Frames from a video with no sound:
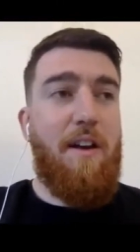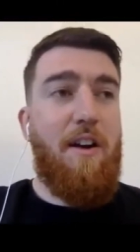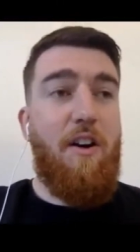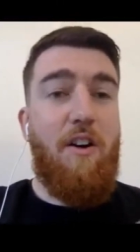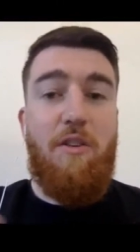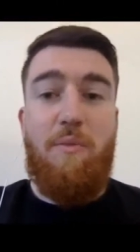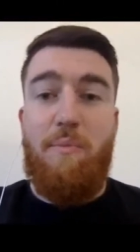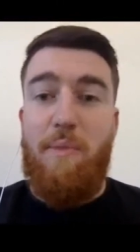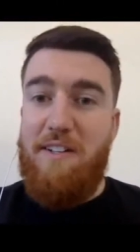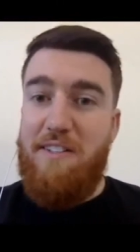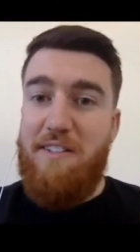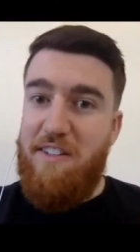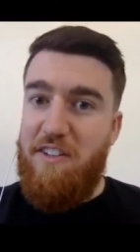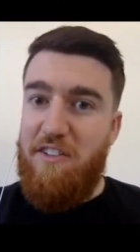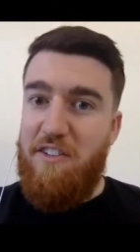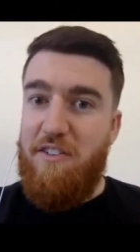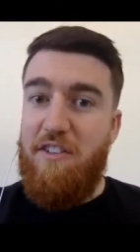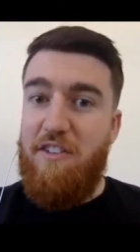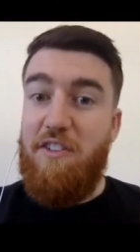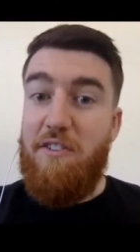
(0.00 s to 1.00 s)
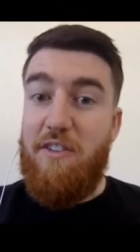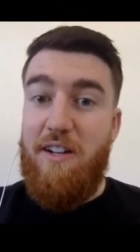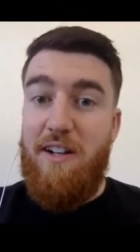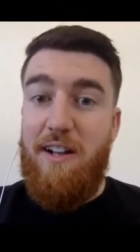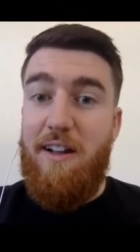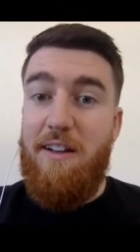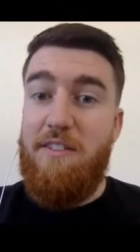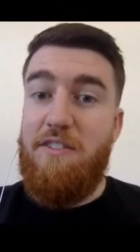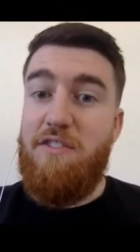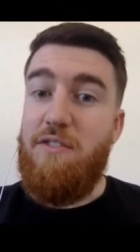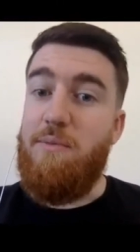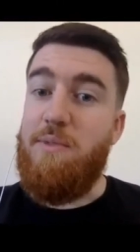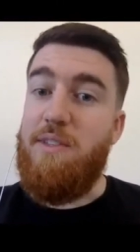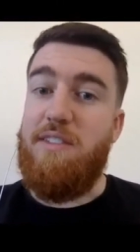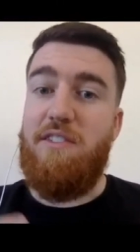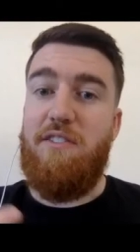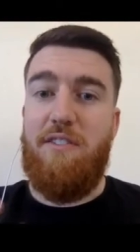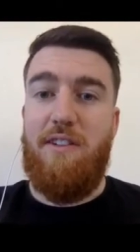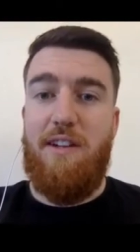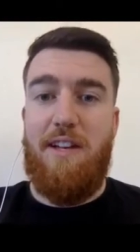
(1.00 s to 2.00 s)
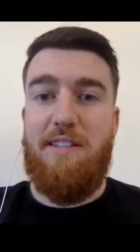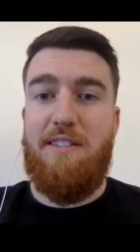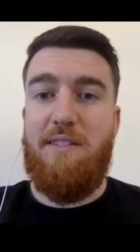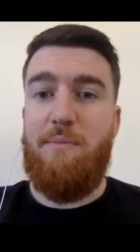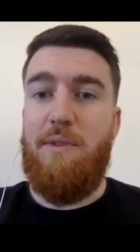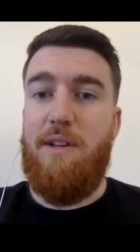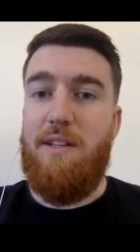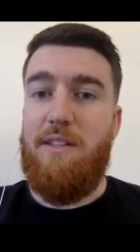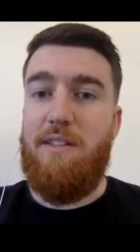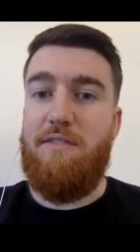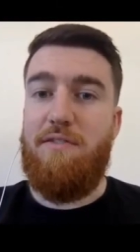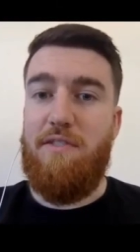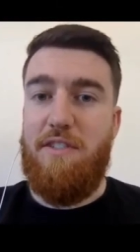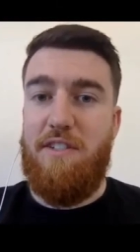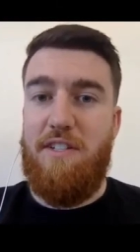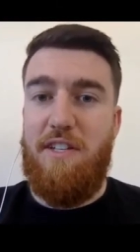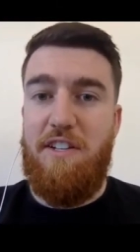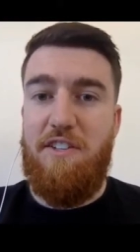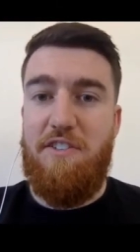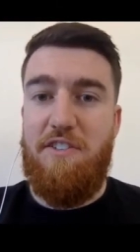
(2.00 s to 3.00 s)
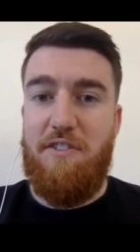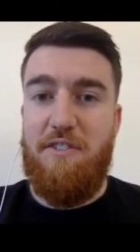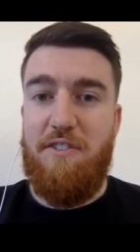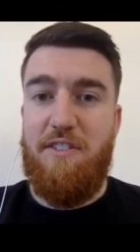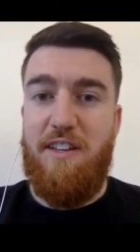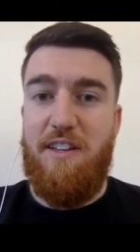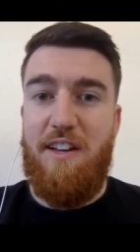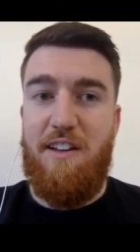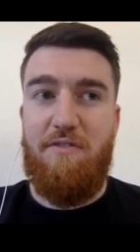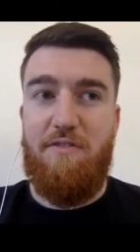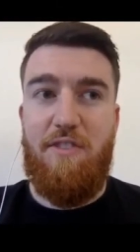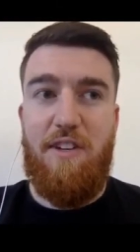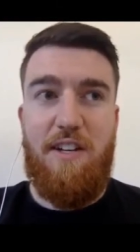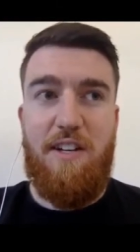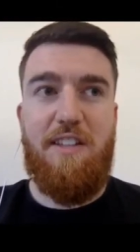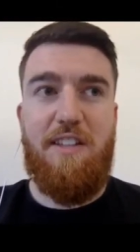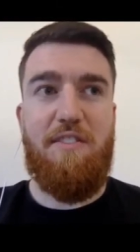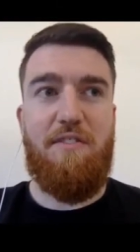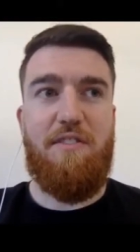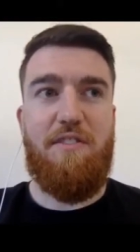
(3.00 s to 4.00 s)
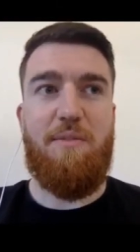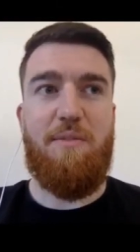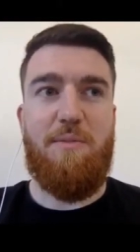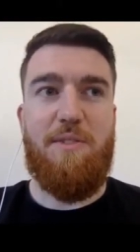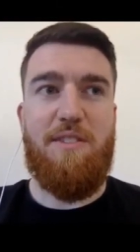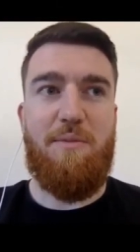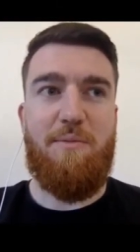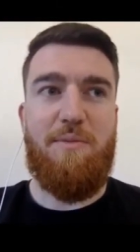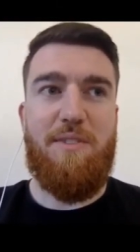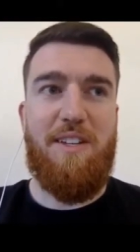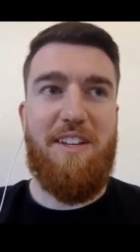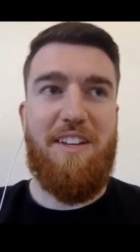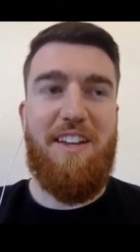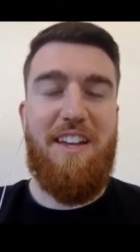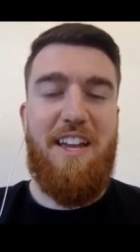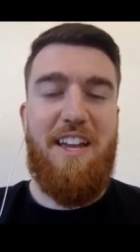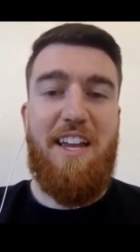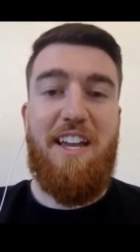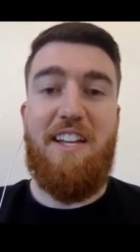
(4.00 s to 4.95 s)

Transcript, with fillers: augmenting your, your classrooms and your lesson plans for teachers and really giving them something